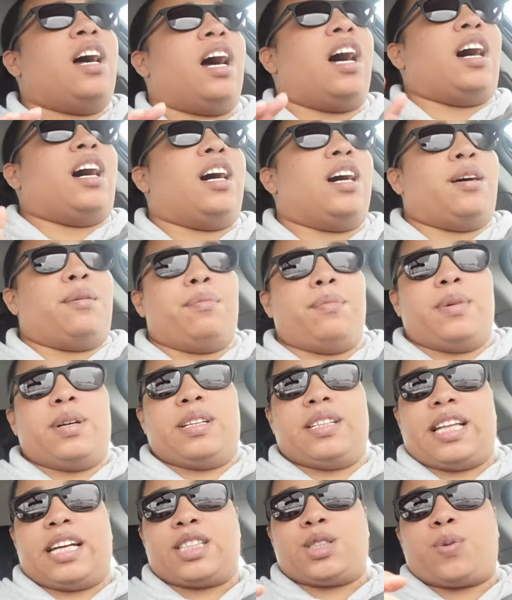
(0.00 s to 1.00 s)
Um,
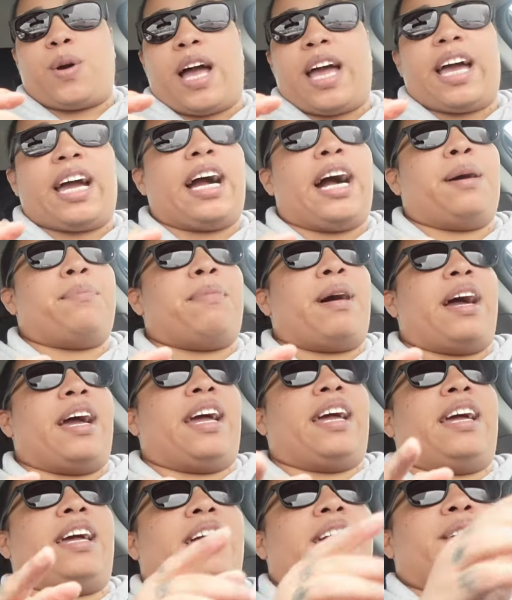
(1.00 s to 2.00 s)
that's why I got
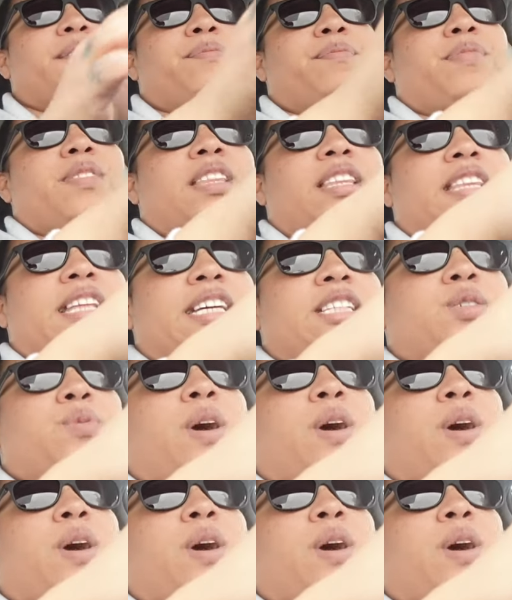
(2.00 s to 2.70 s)
my. That's